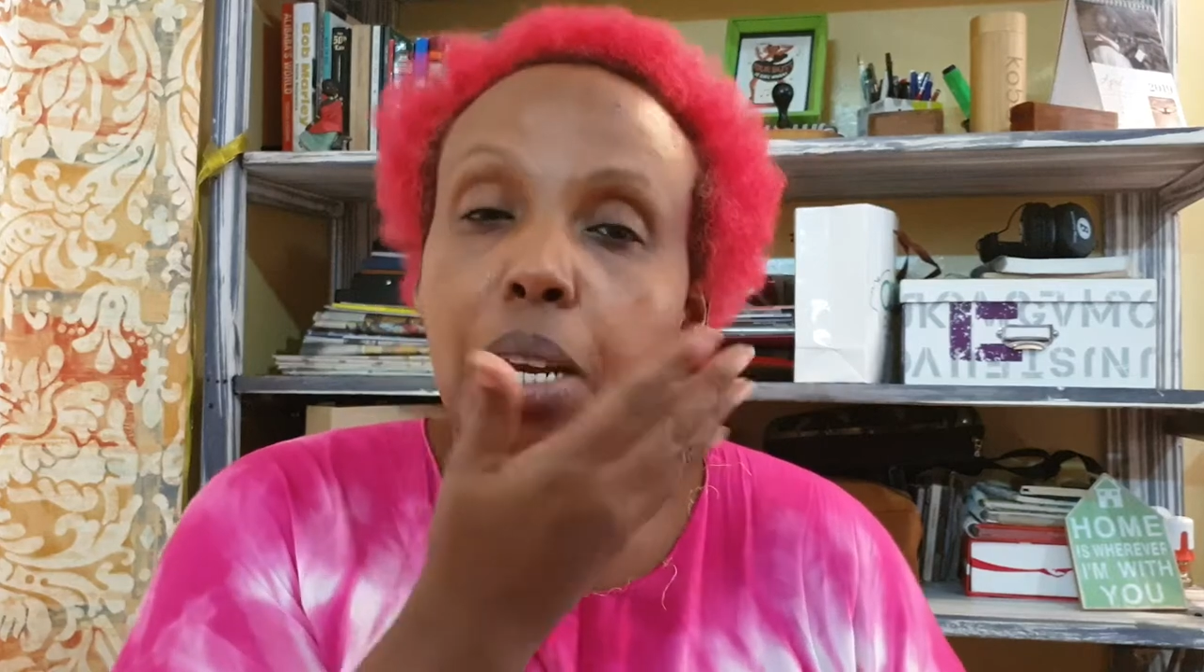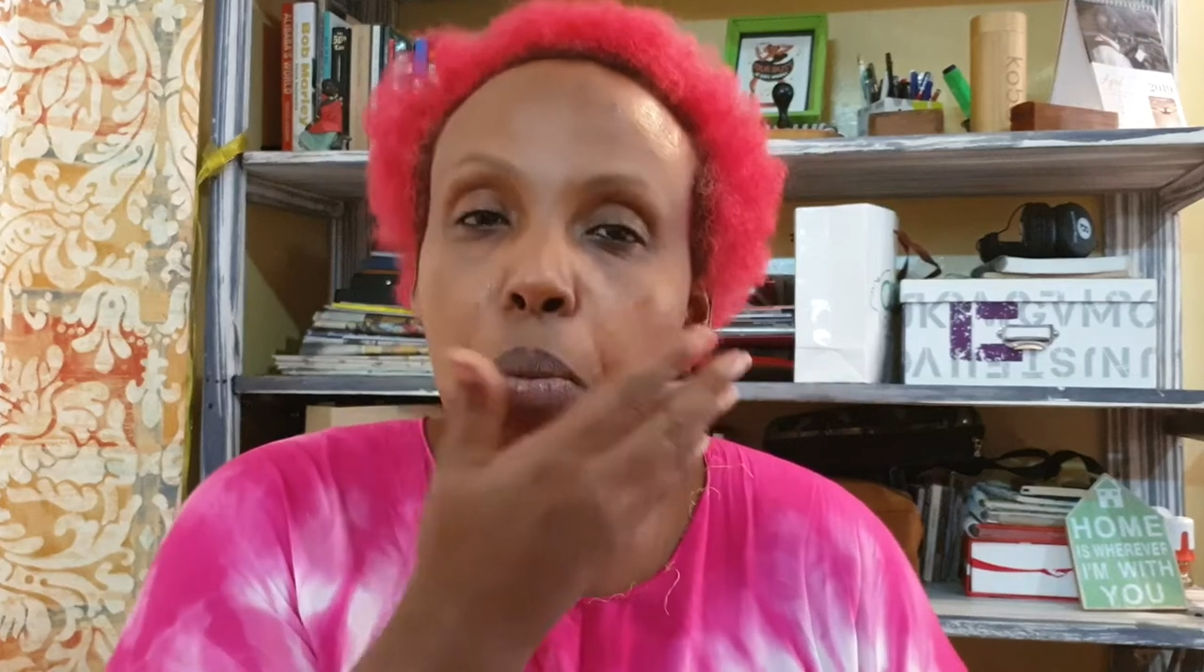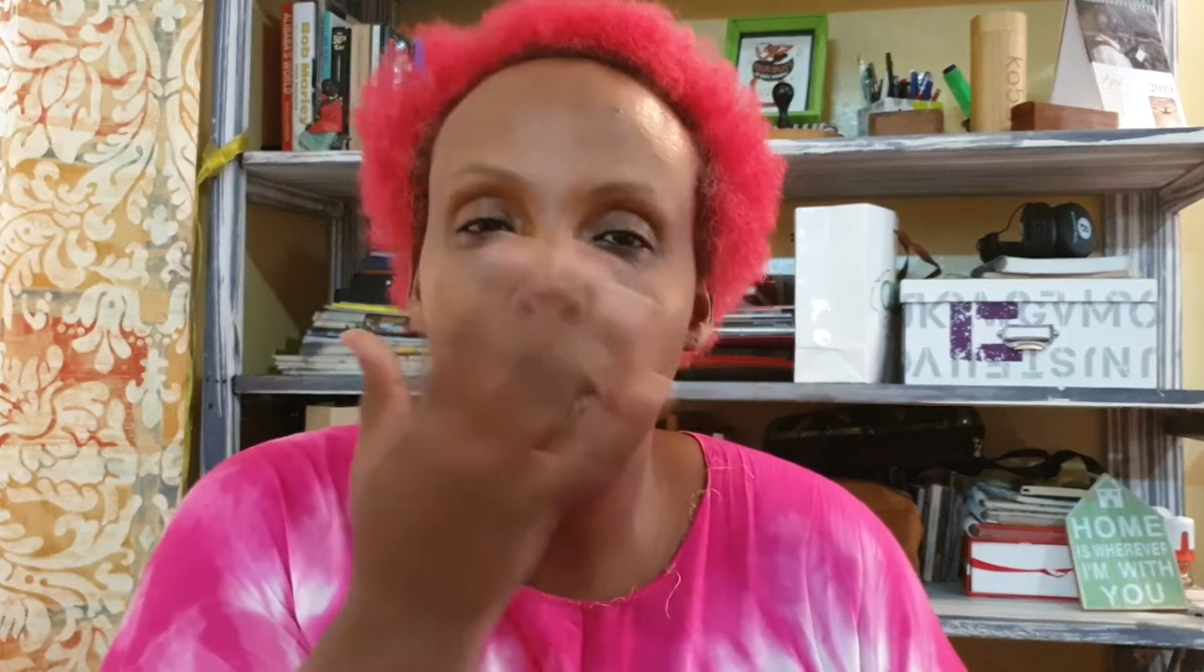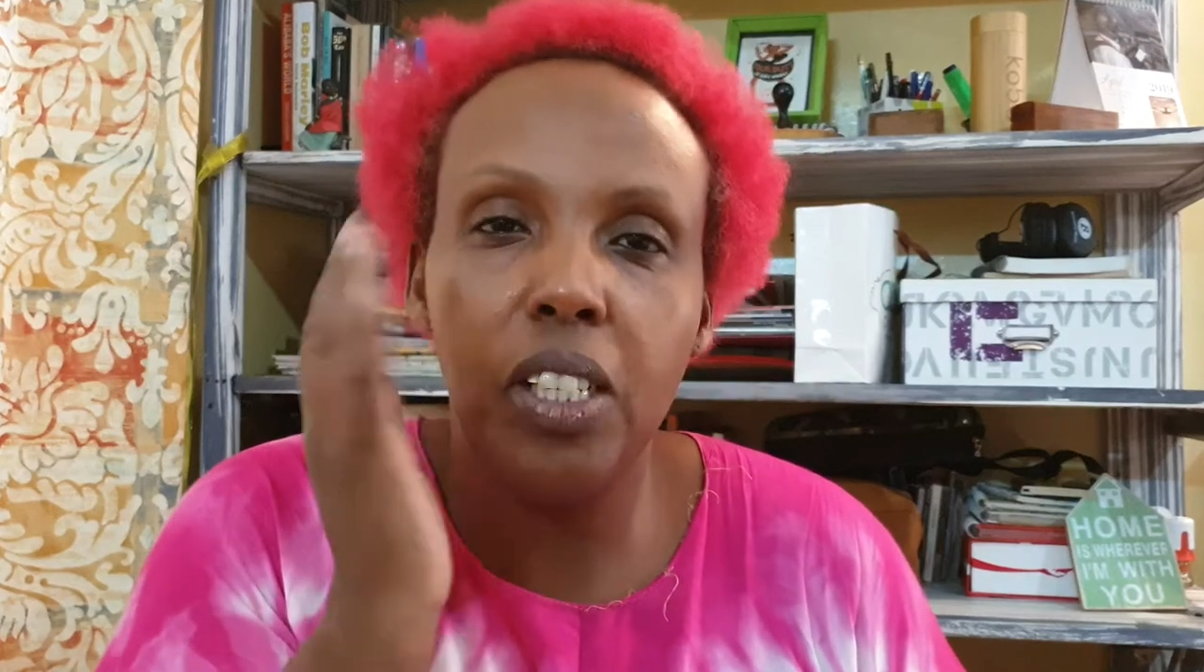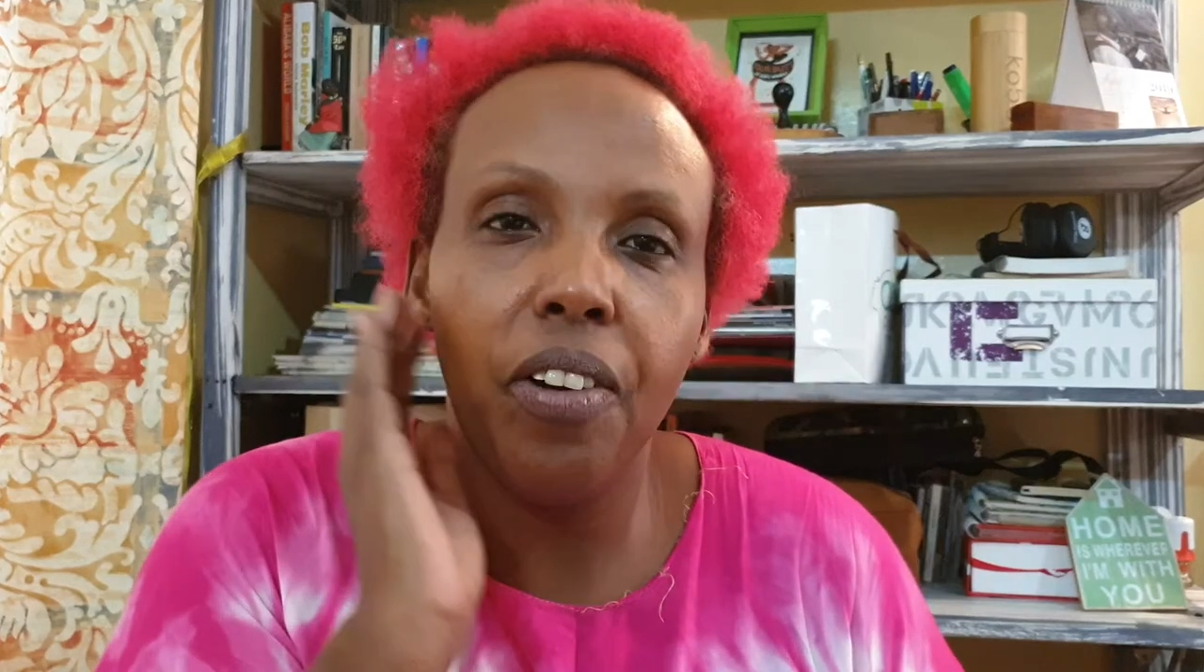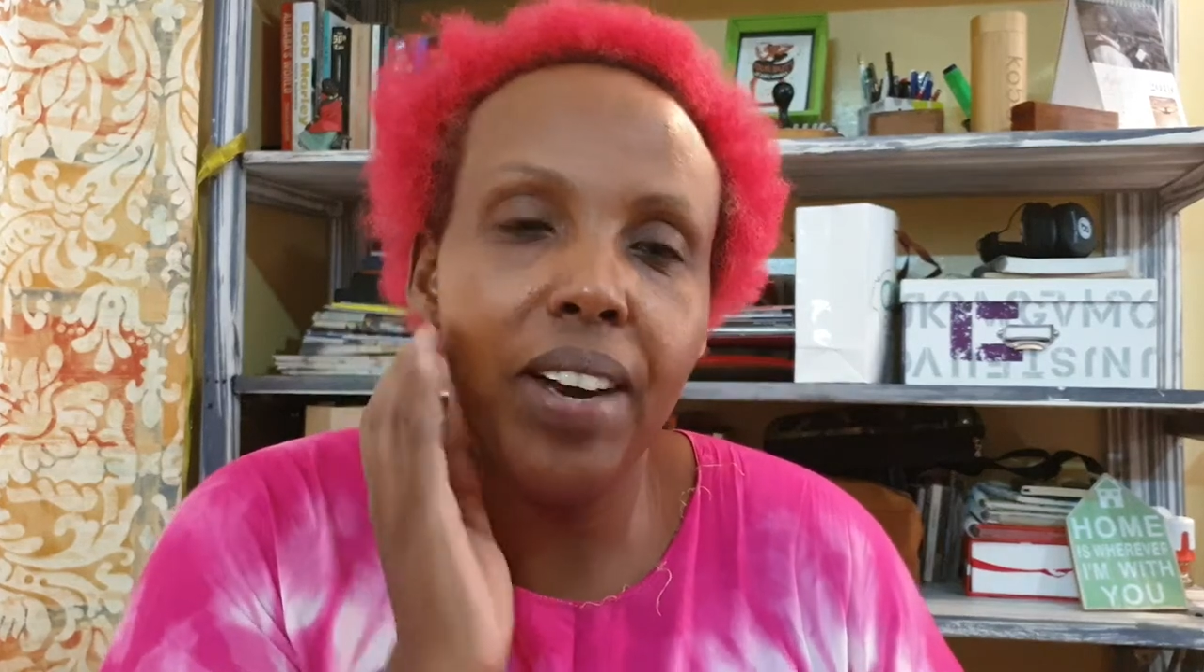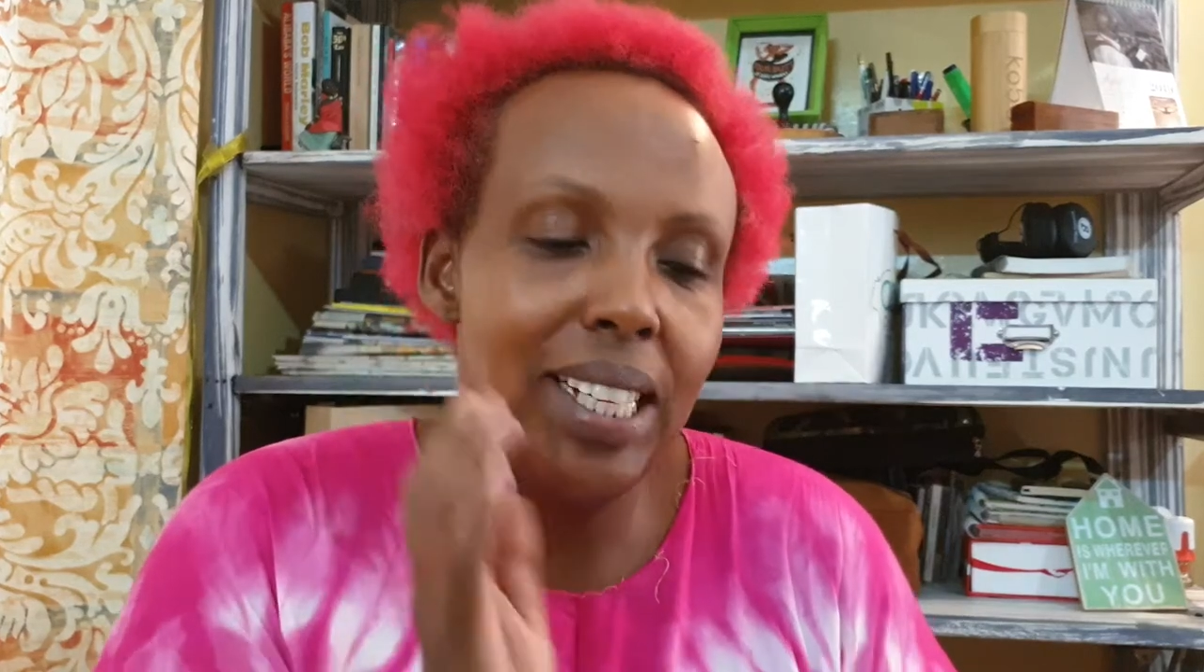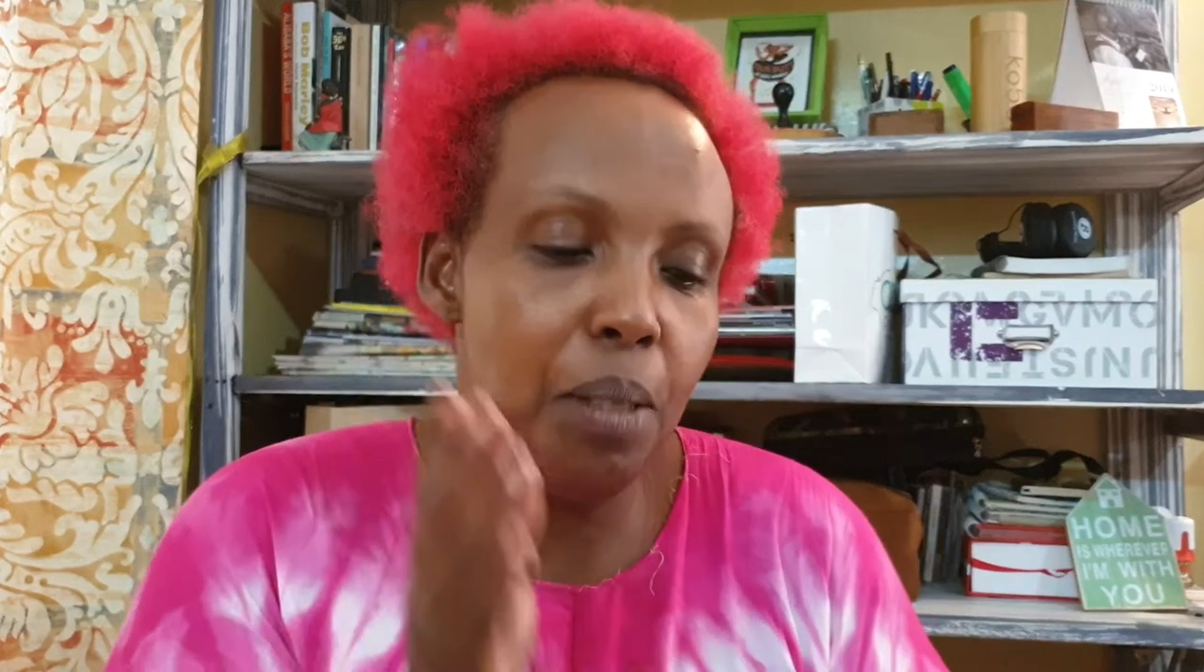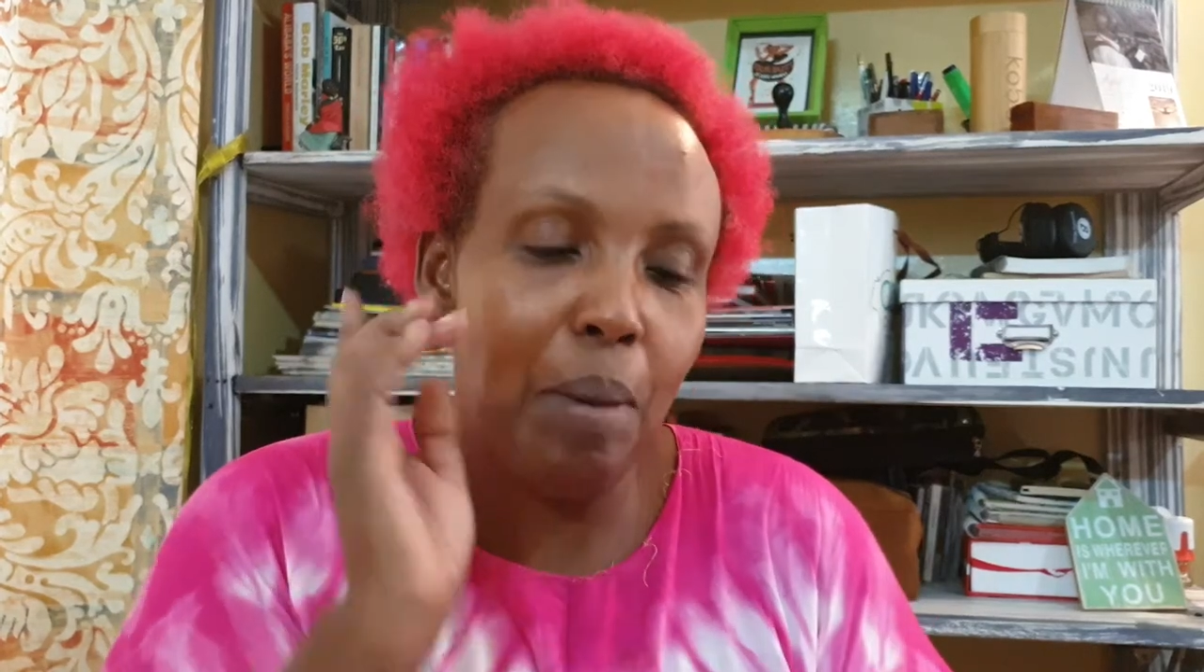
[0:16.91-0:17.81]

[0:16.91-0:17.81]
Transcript: moisturized